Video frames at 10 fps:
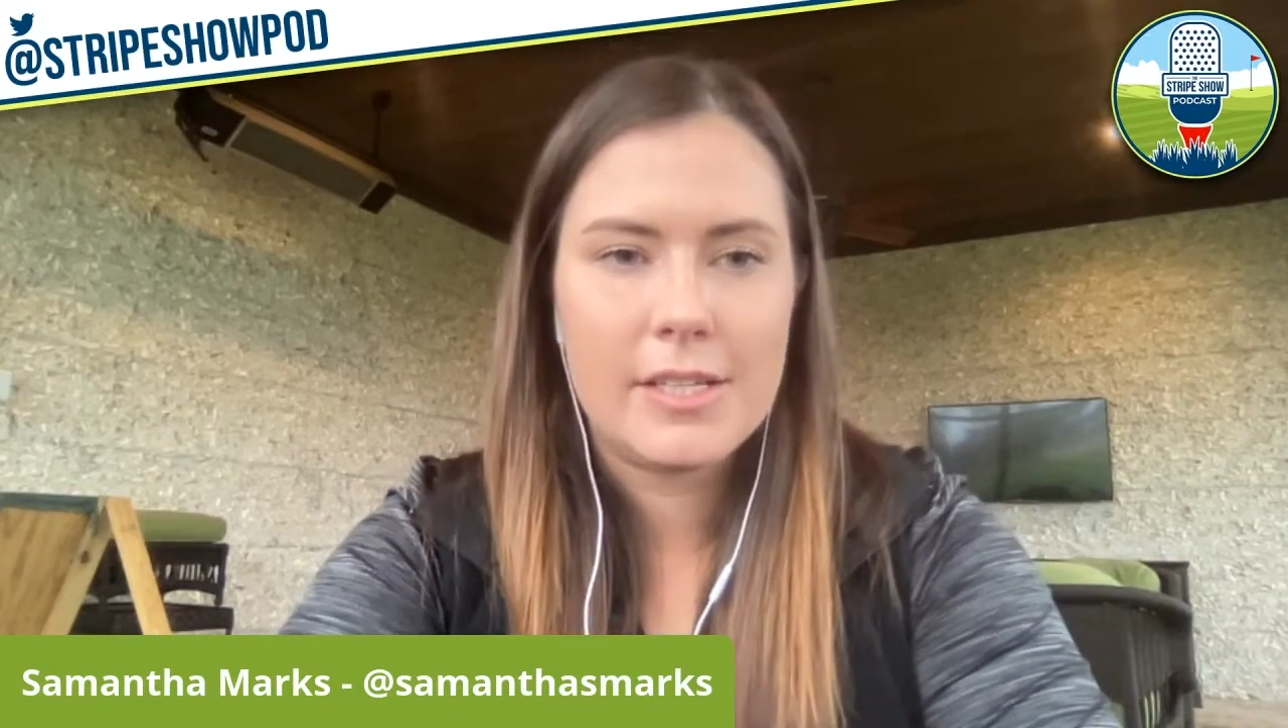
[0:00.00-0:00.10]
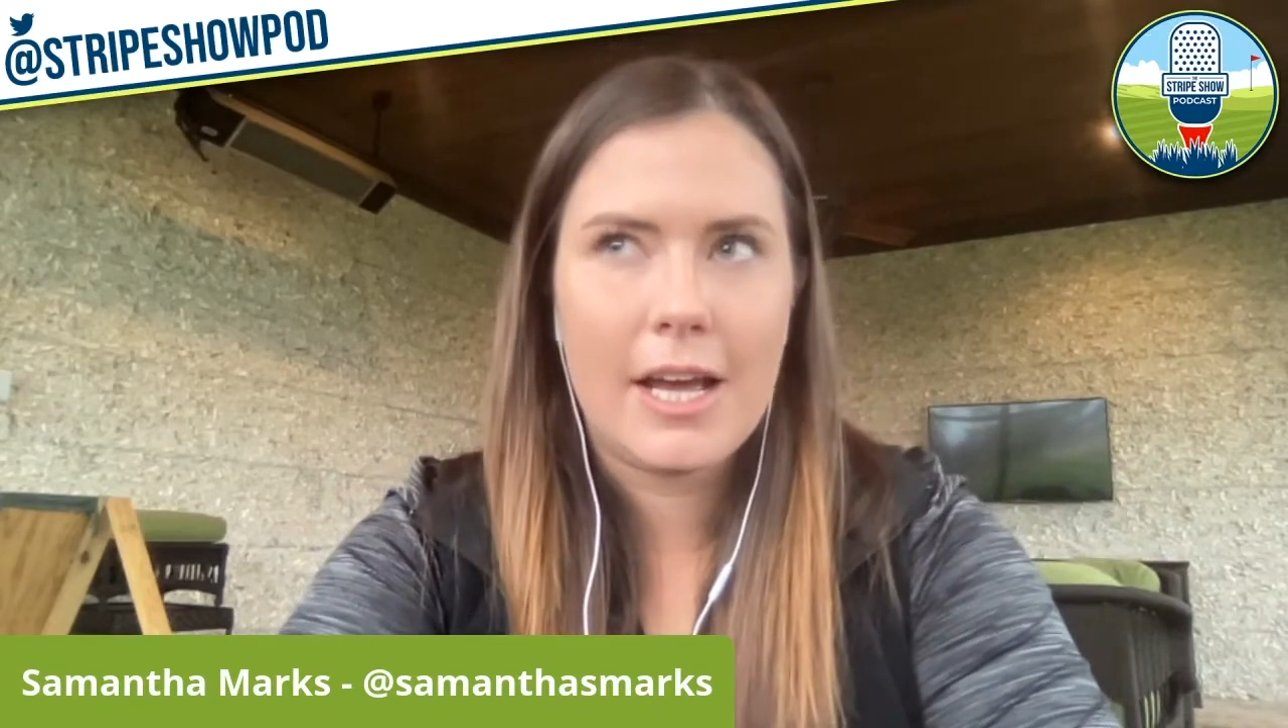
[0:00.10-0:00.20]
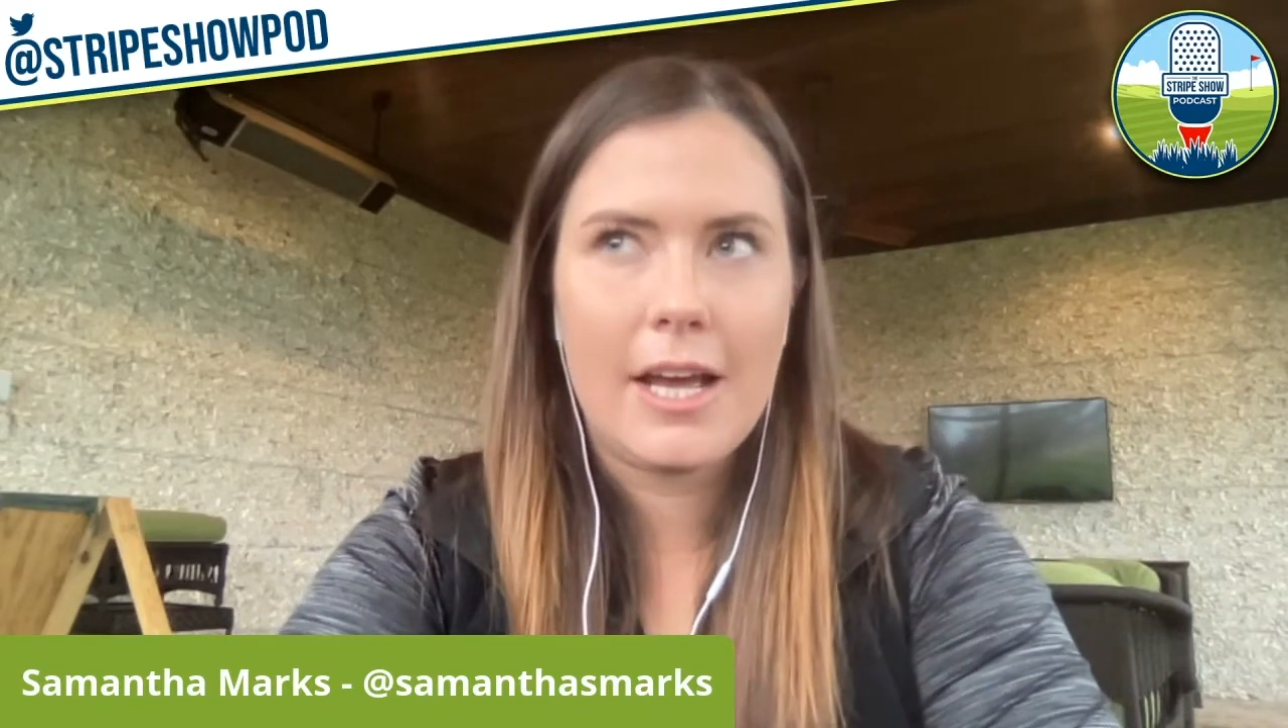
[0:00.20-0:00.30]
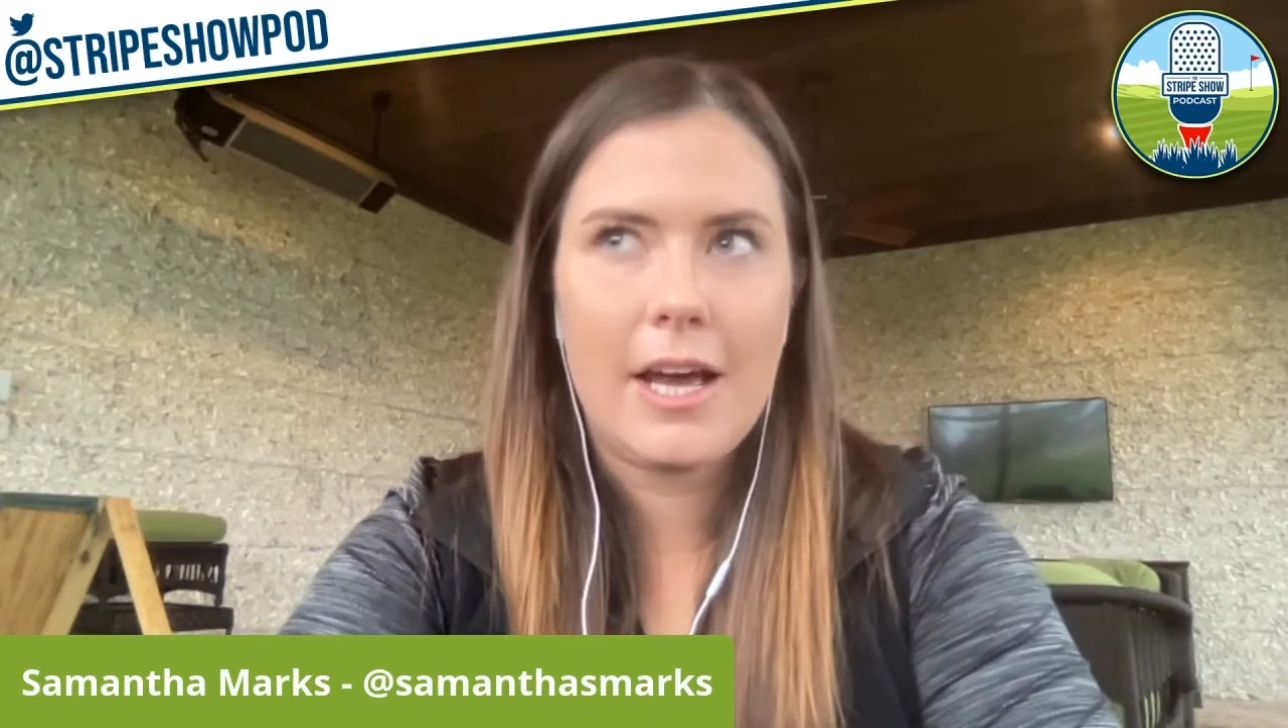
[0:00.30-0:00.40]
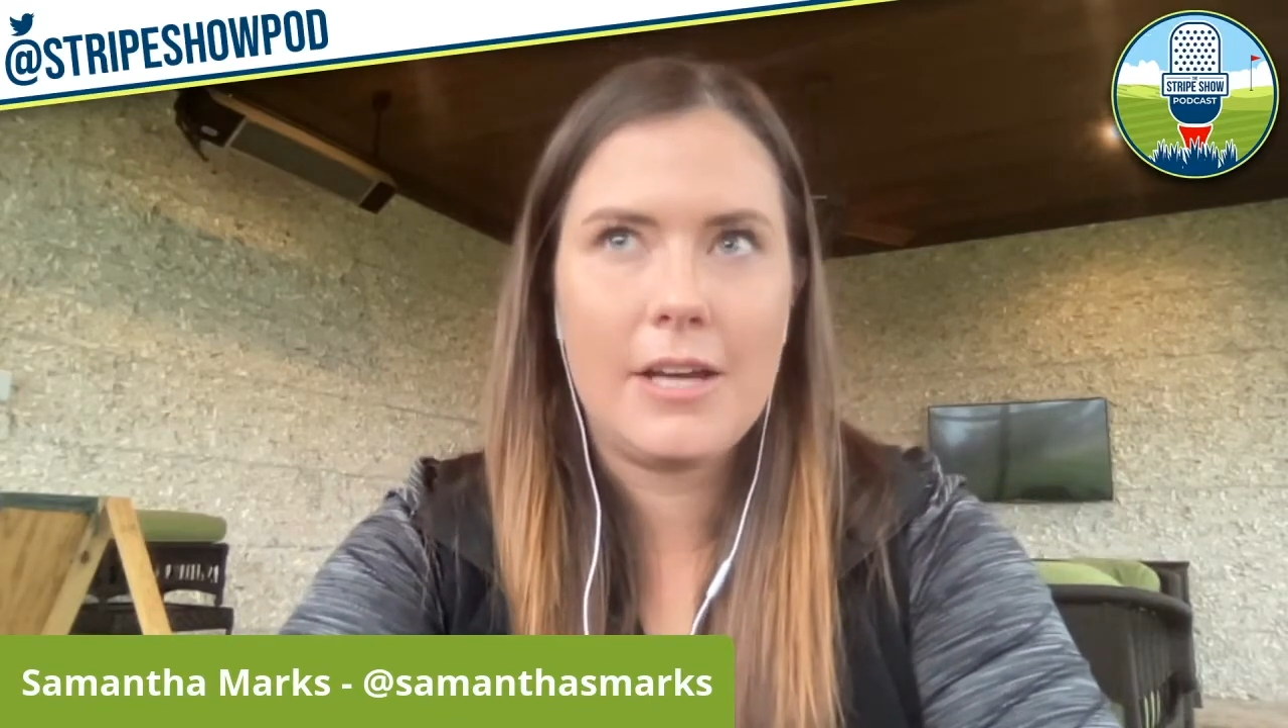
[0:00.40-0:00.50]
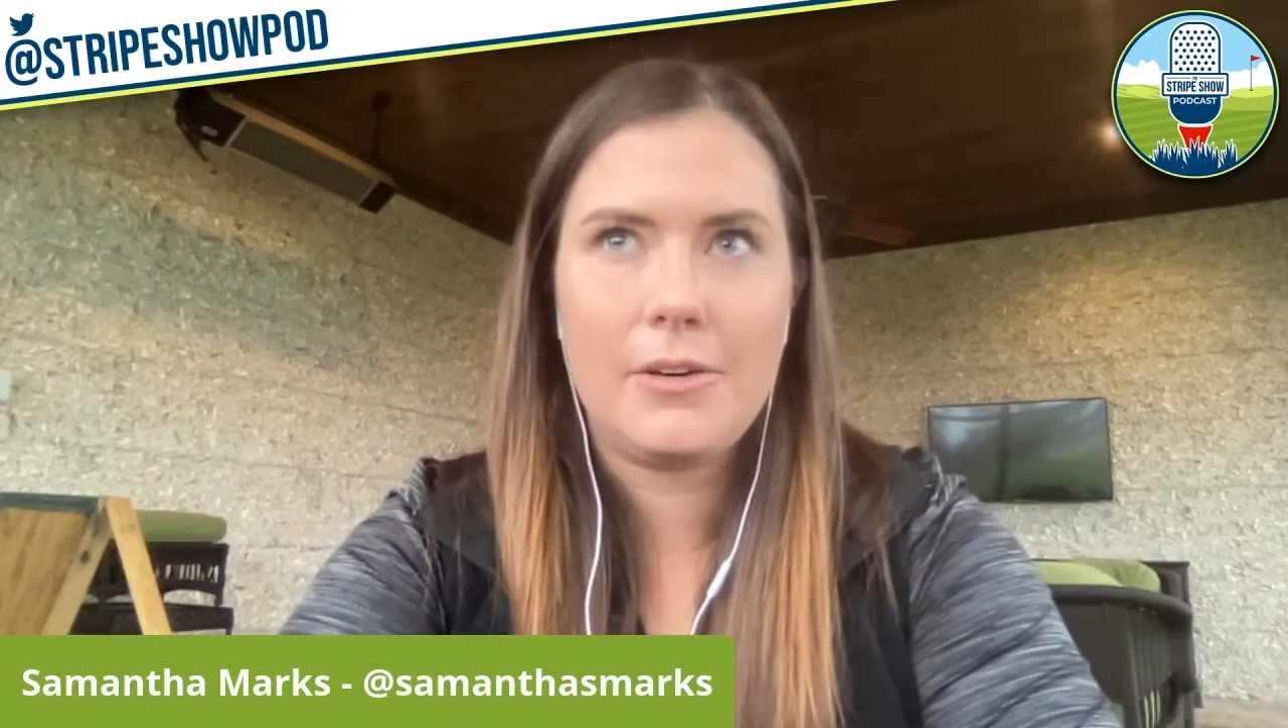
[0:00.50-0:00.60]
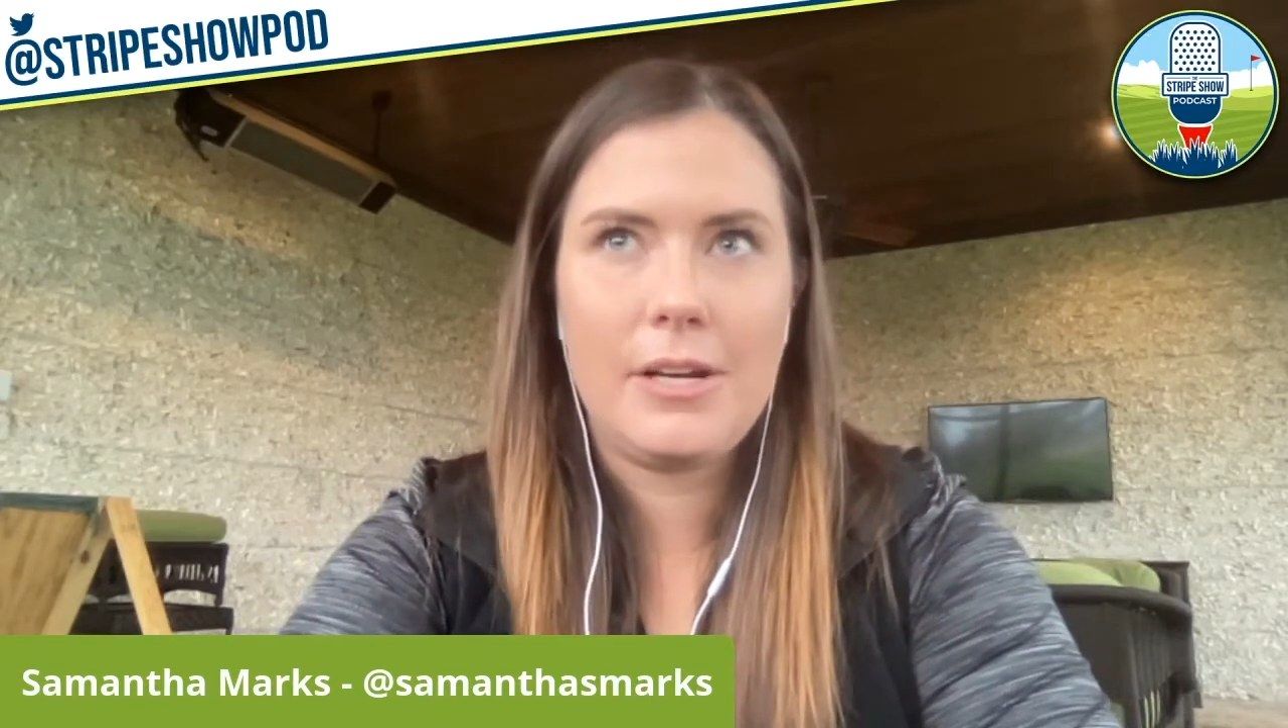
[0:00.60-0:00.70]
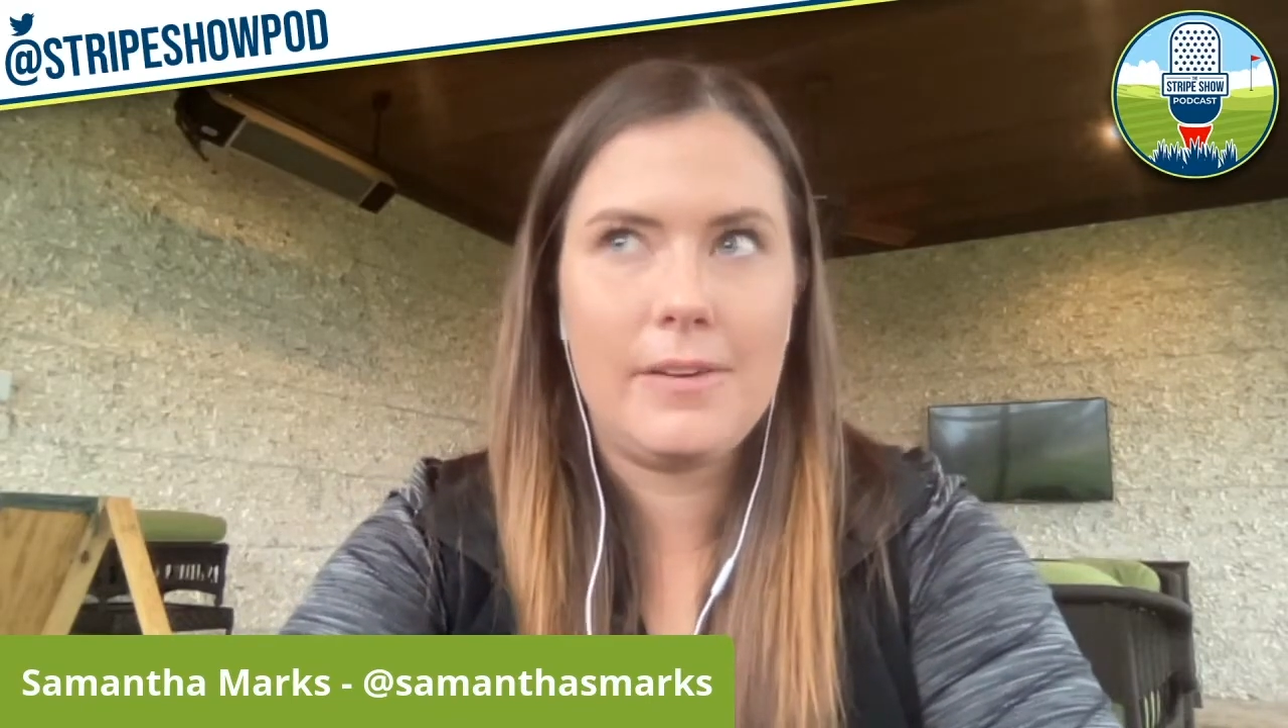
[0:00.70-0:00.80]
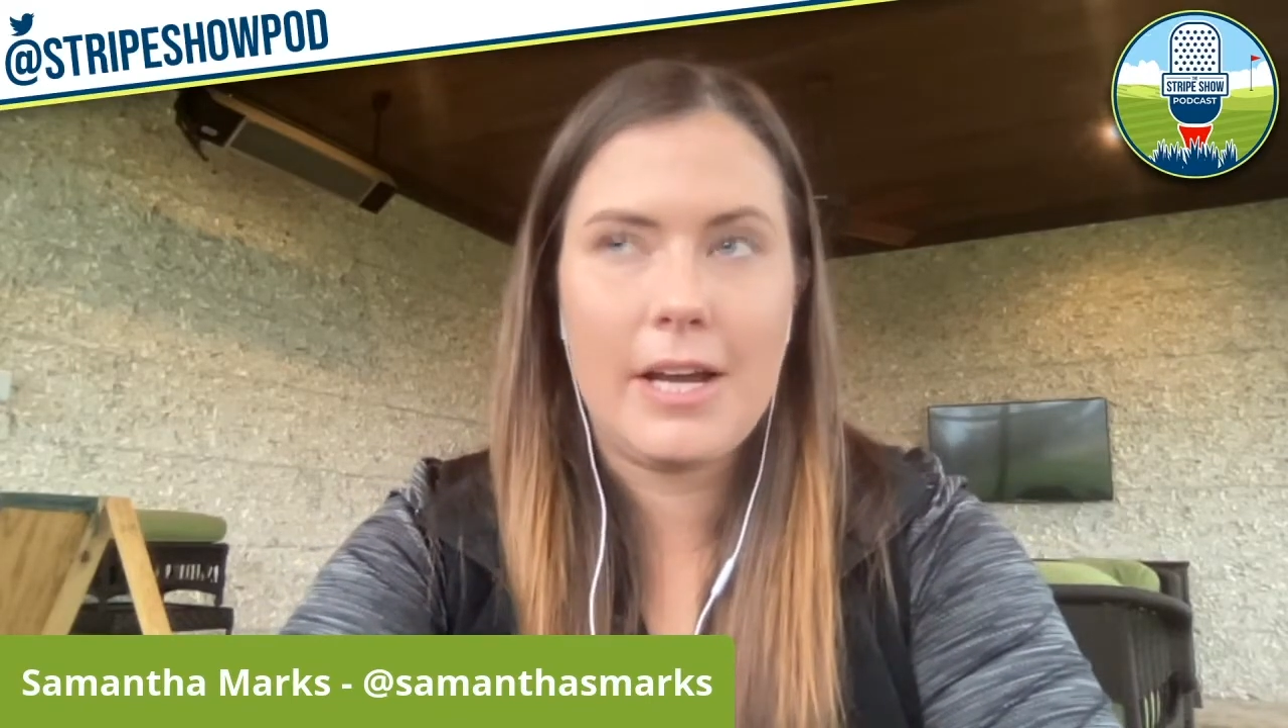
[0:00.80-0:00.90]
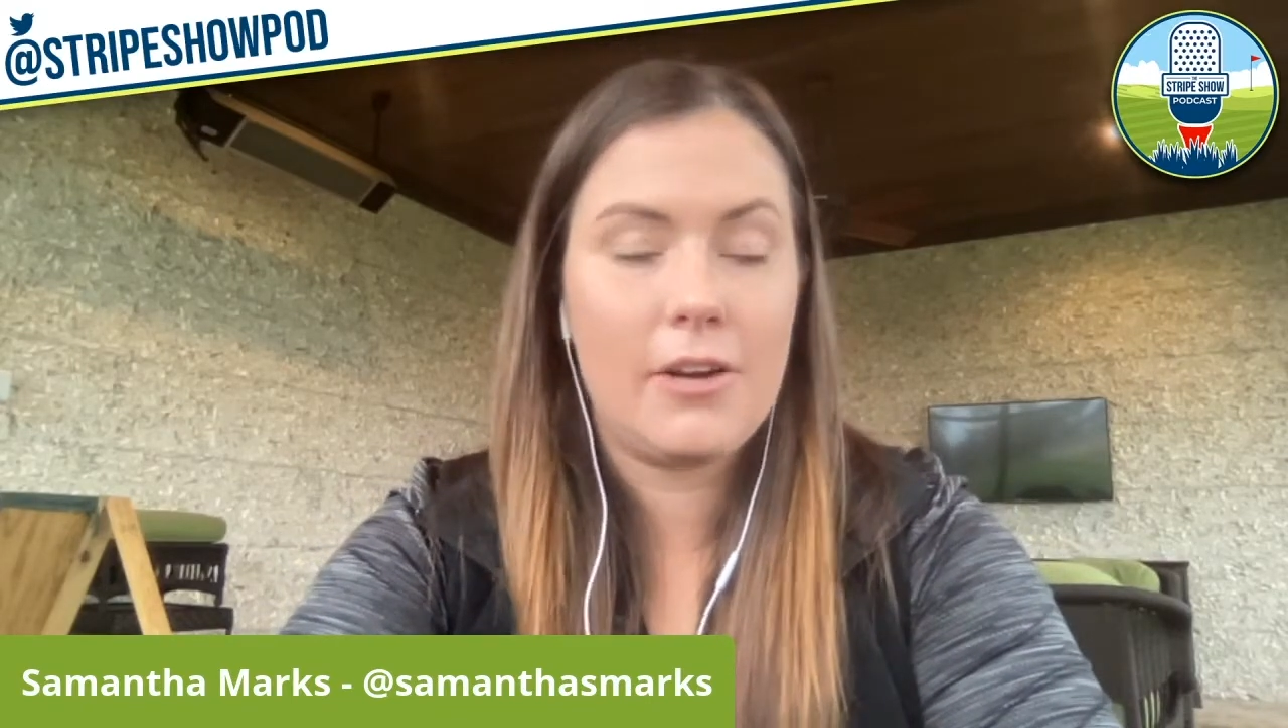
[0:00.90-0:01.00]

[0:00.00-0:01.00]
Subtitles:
and I